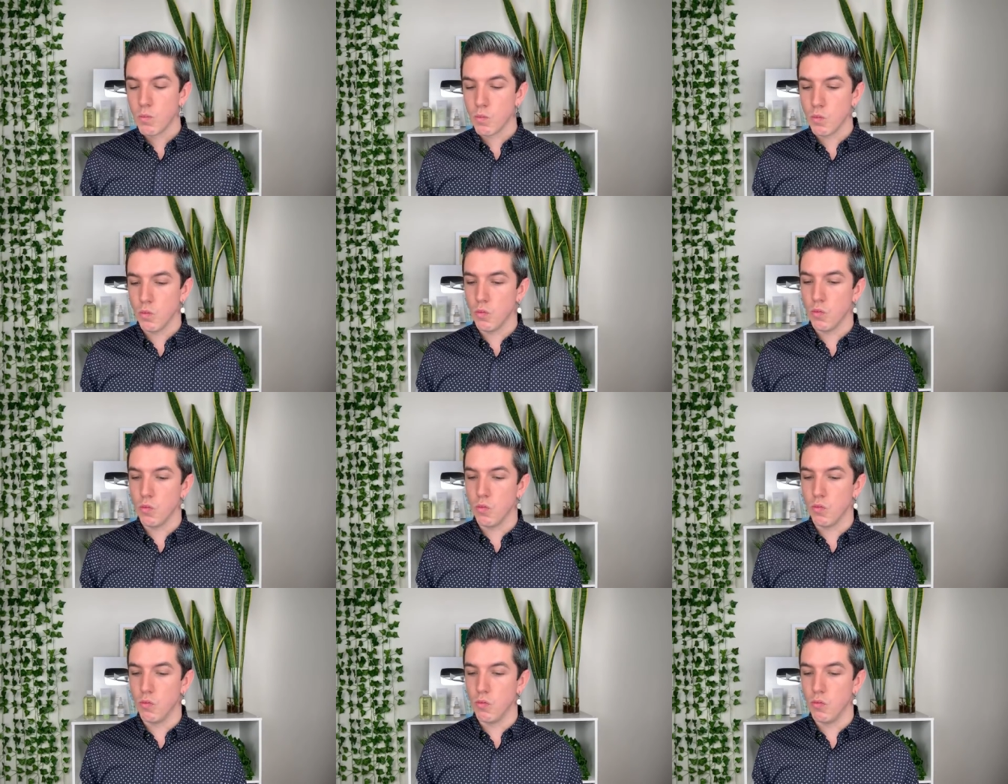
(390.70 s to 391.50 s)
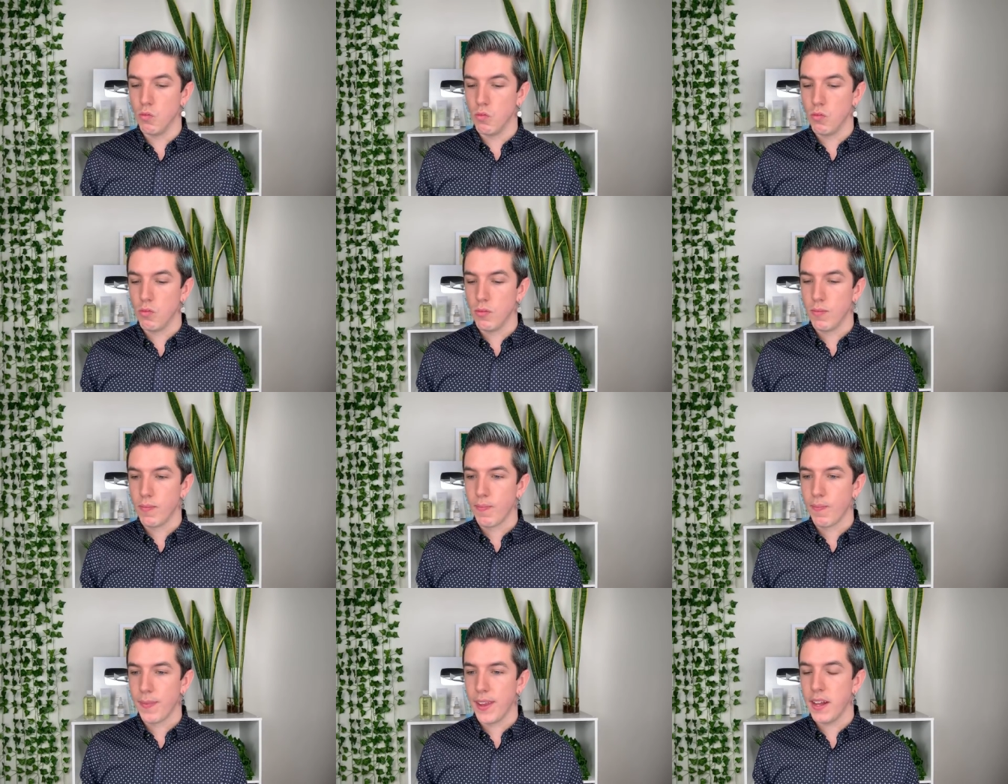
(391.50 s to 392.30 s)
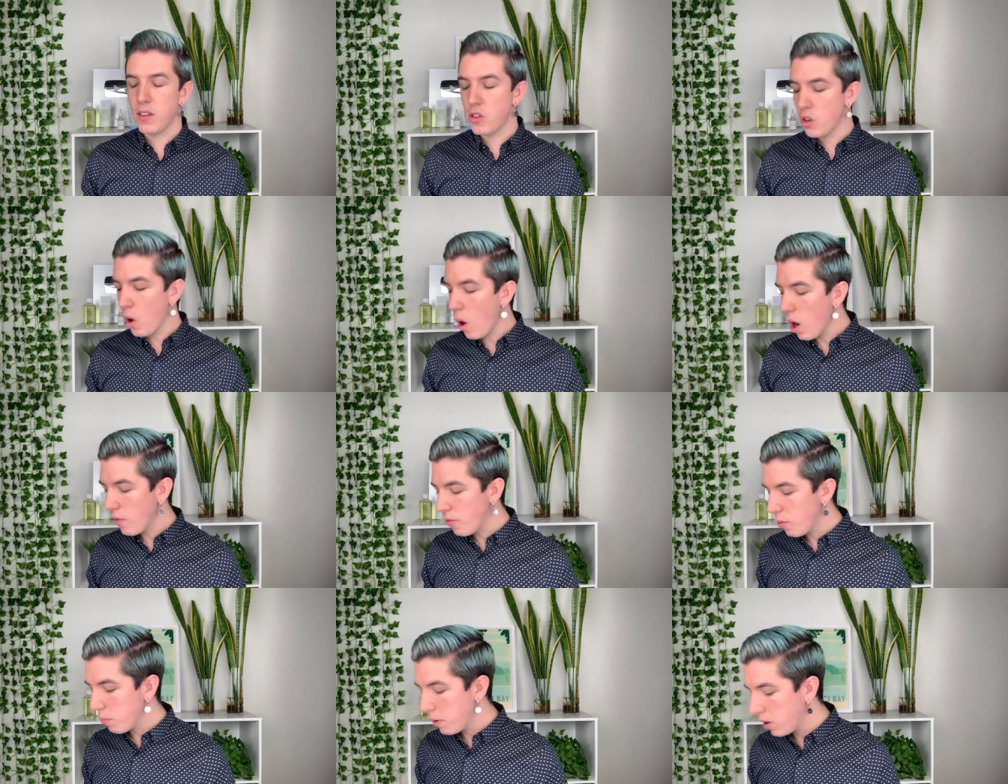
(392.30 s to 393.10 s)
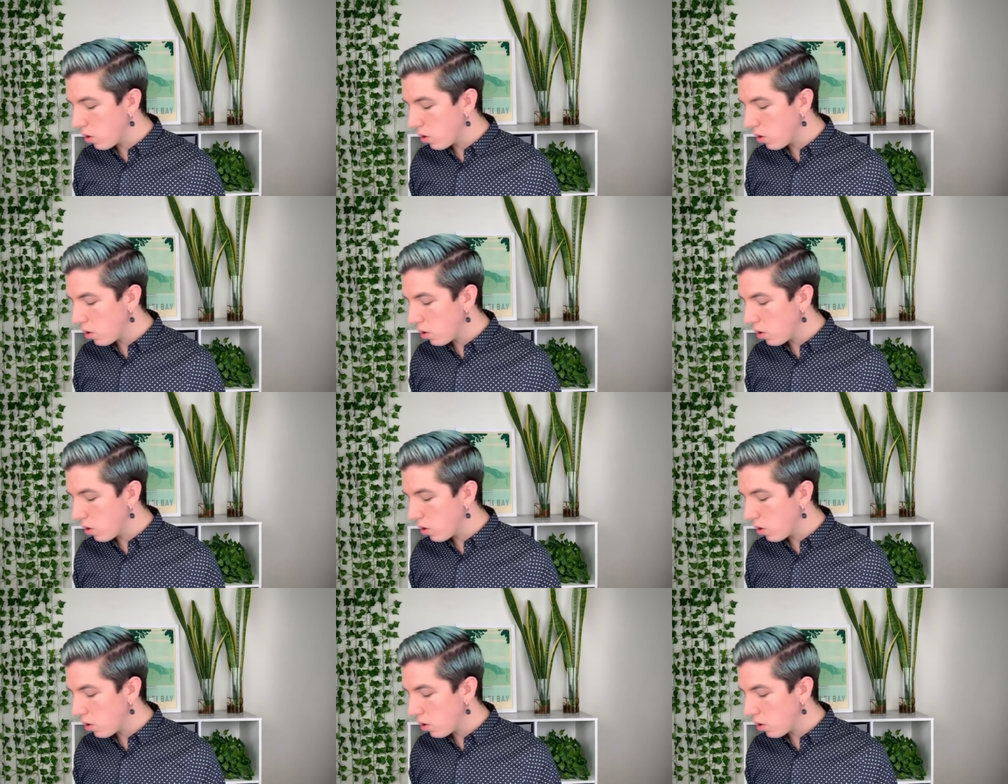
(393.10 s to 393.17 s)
hmm, it's so hard for me